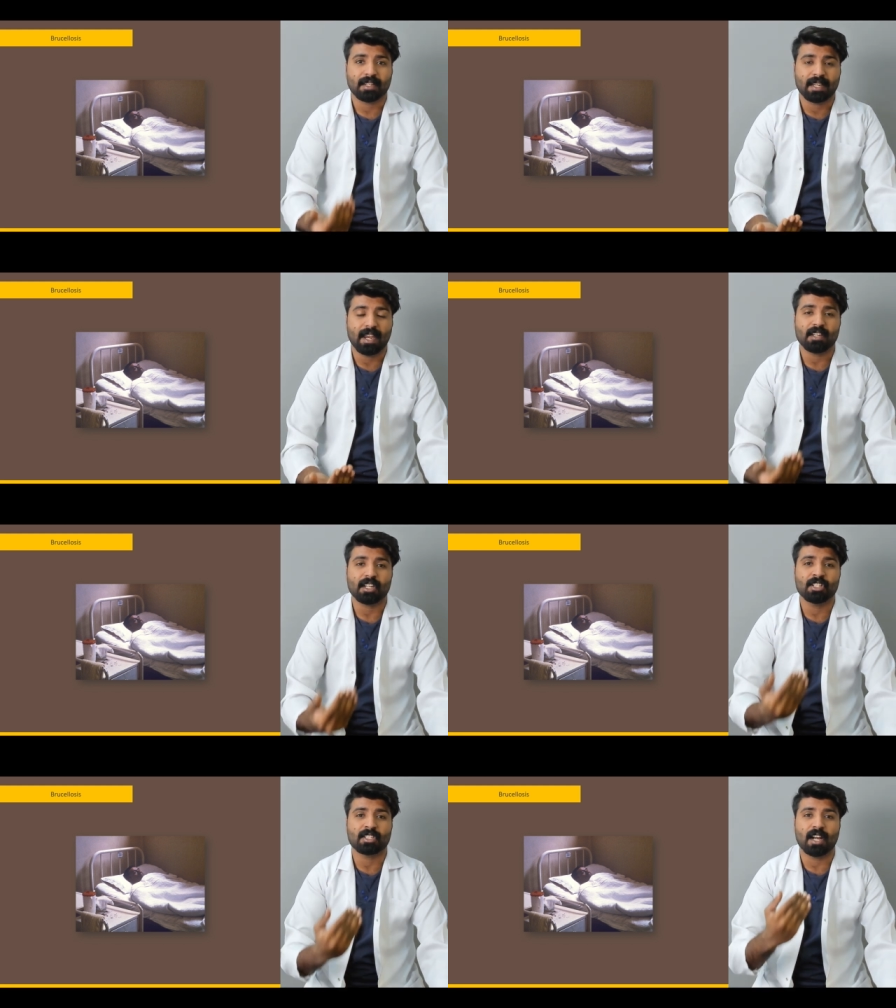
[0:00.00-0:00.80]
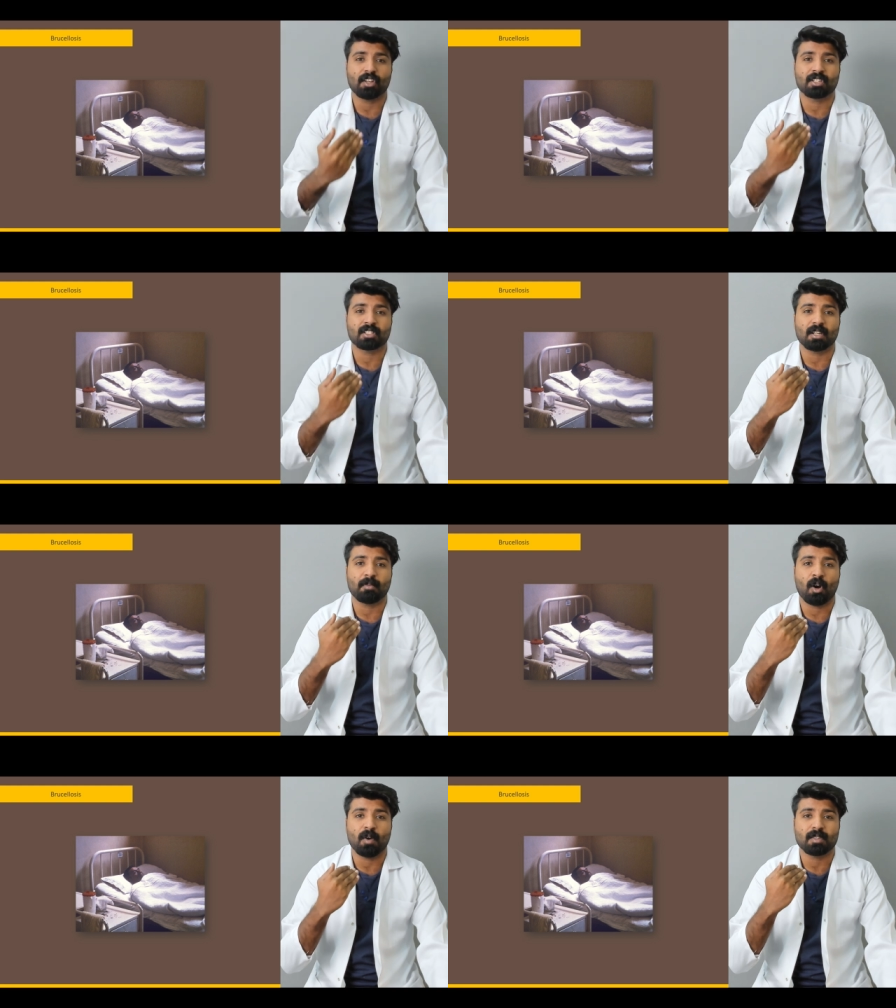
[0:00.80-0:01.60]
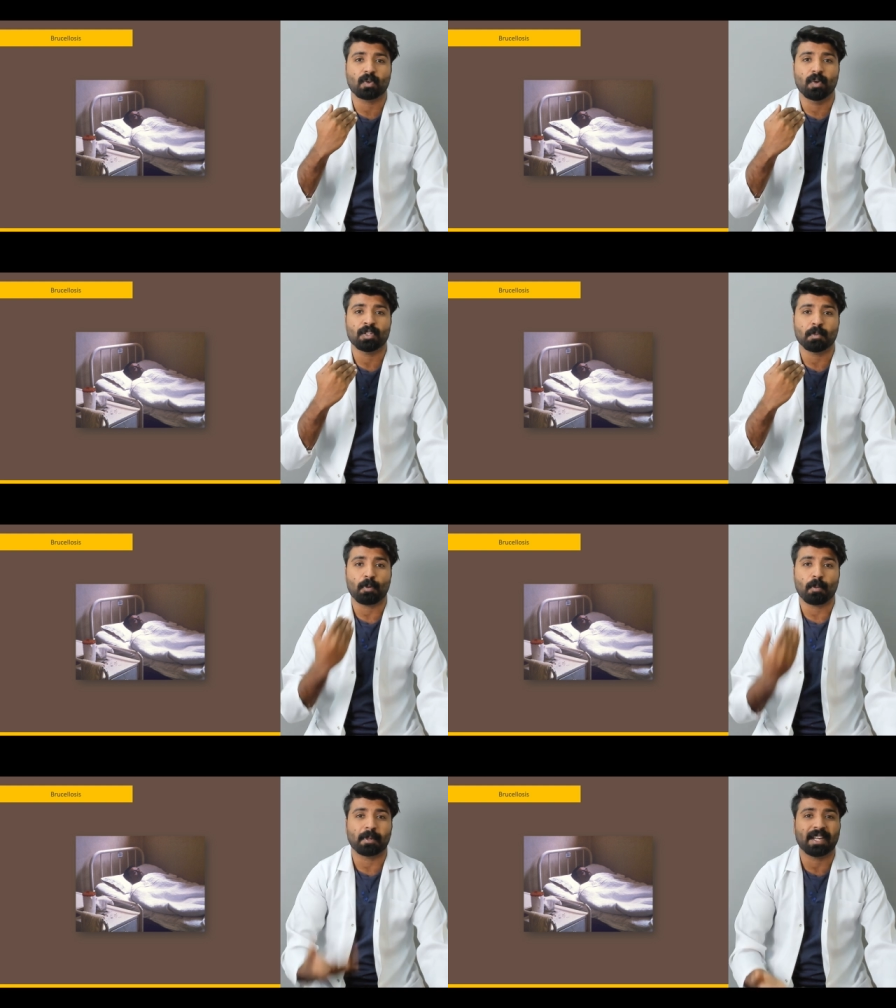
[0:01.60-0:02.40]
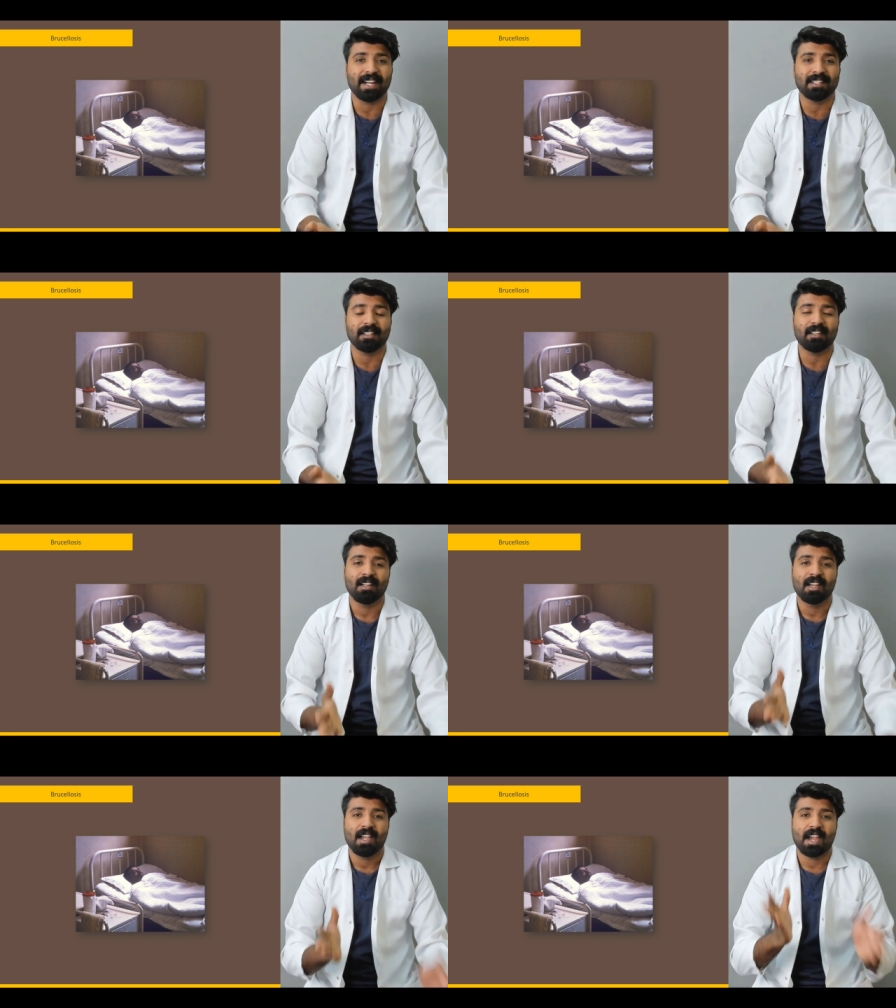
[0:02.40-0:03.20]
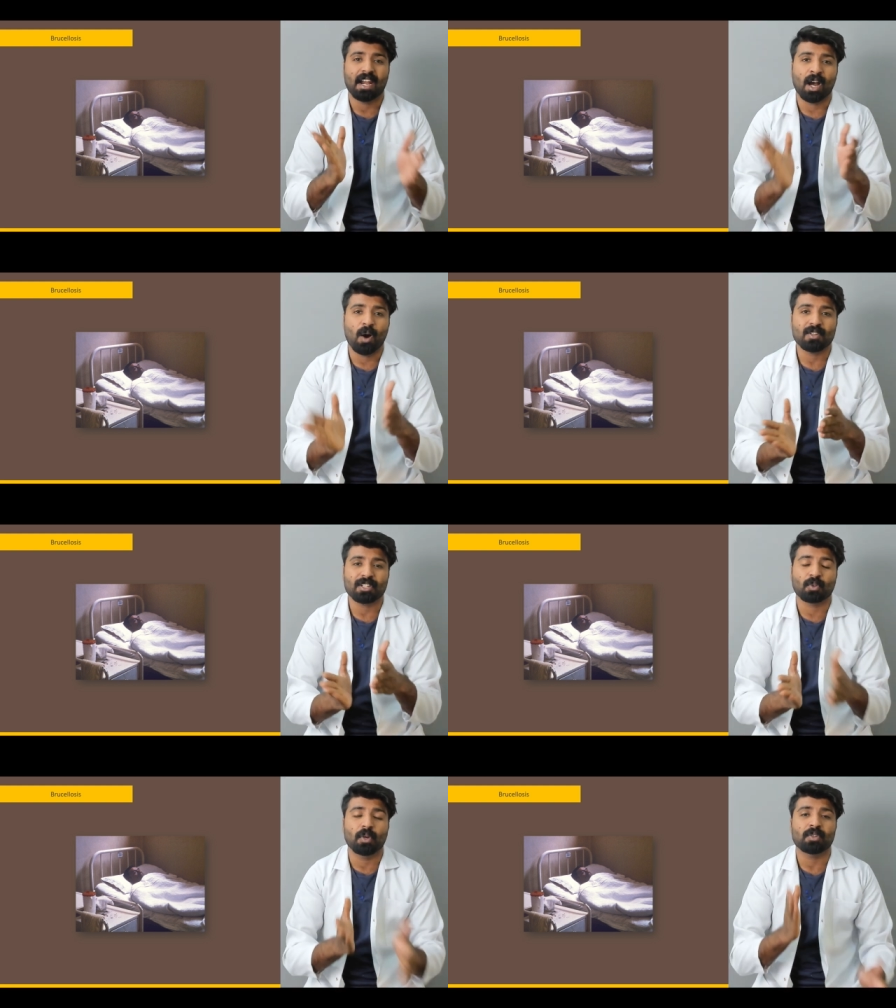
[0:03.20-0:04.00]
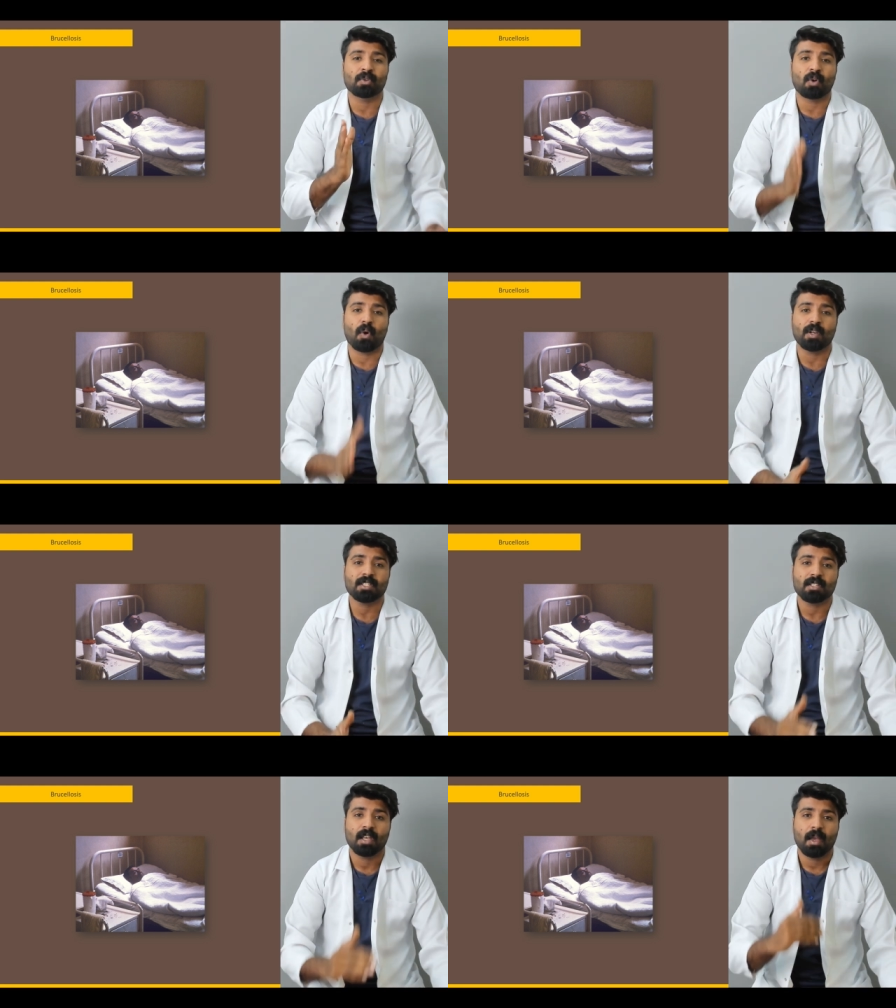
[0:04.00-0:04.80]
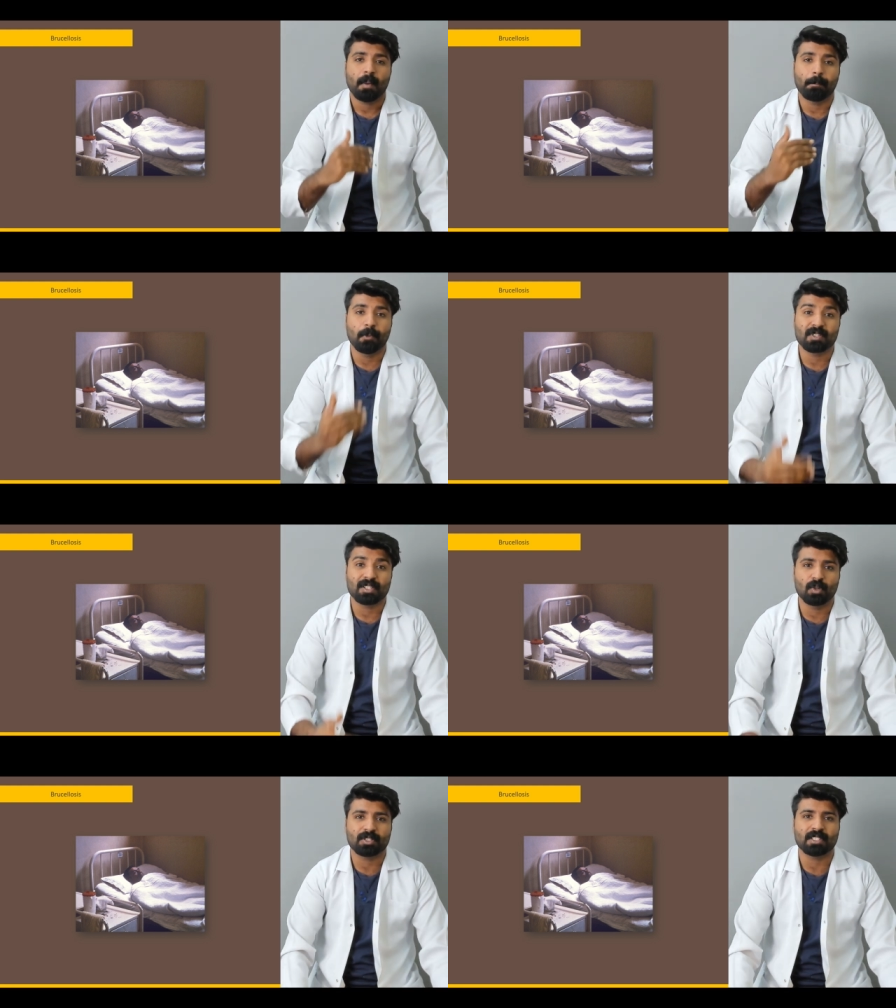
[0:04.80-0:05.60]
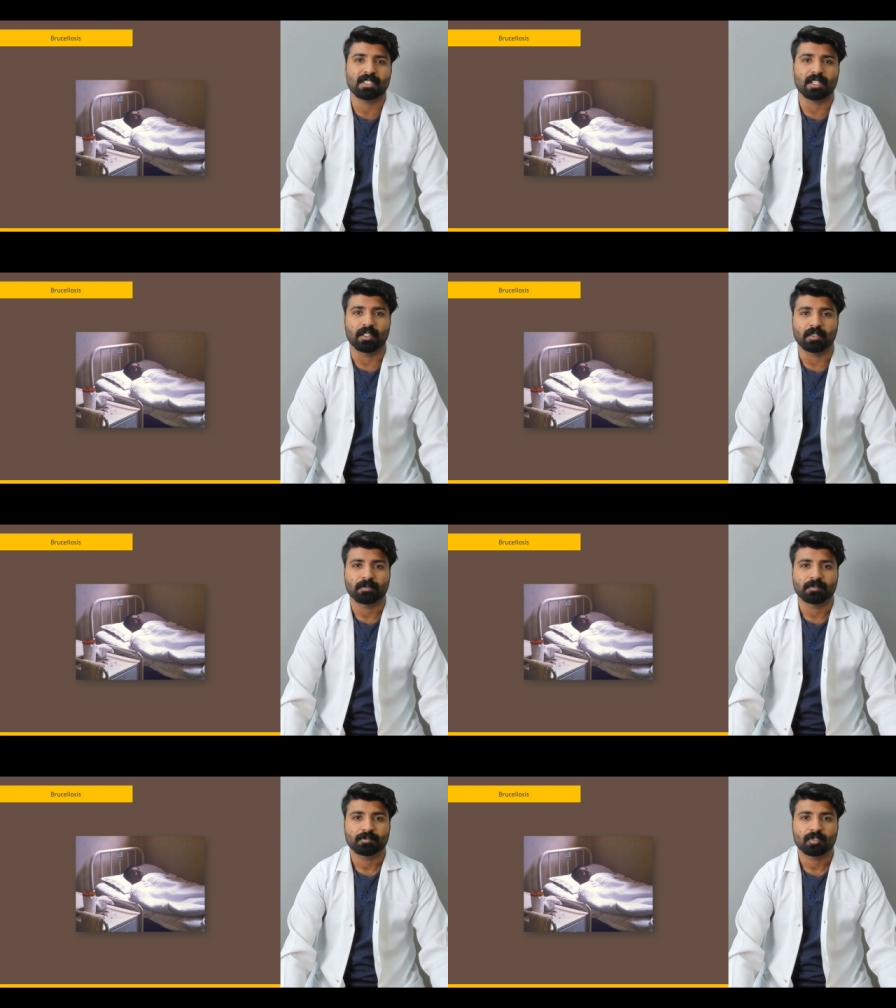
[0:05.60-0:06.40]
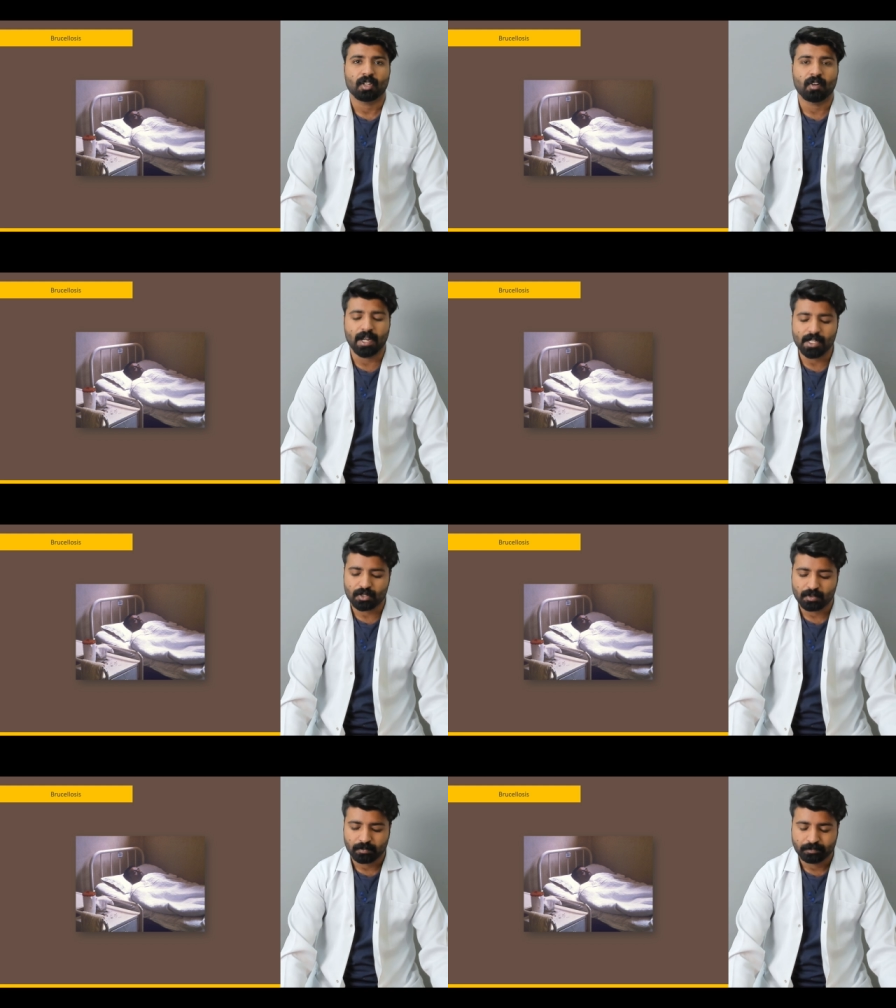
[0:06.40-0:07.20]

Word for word: get inside a system? How is it going to propagate there? And how is it going to cause brucellosis there? Right?